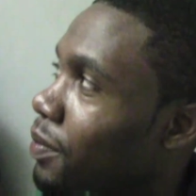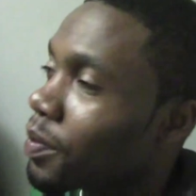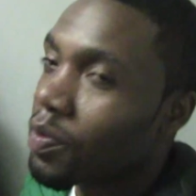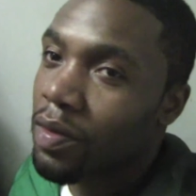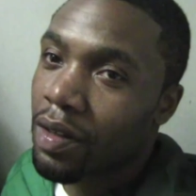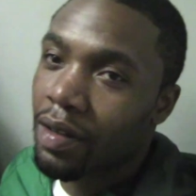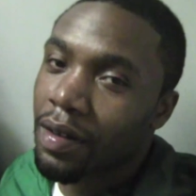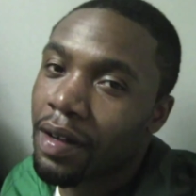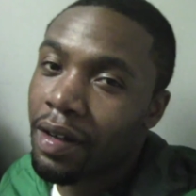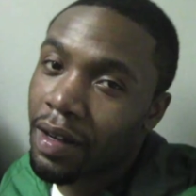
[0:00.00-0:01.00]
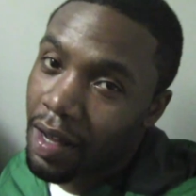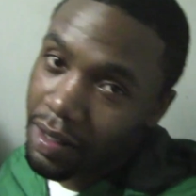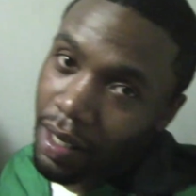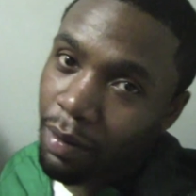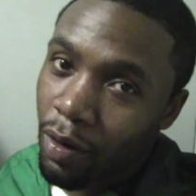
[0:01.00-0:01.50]
Super dry.
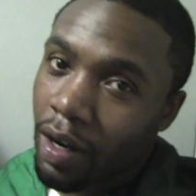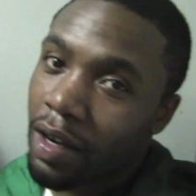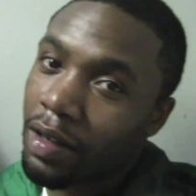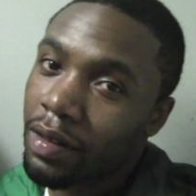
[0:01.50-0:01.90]
Last Samurai.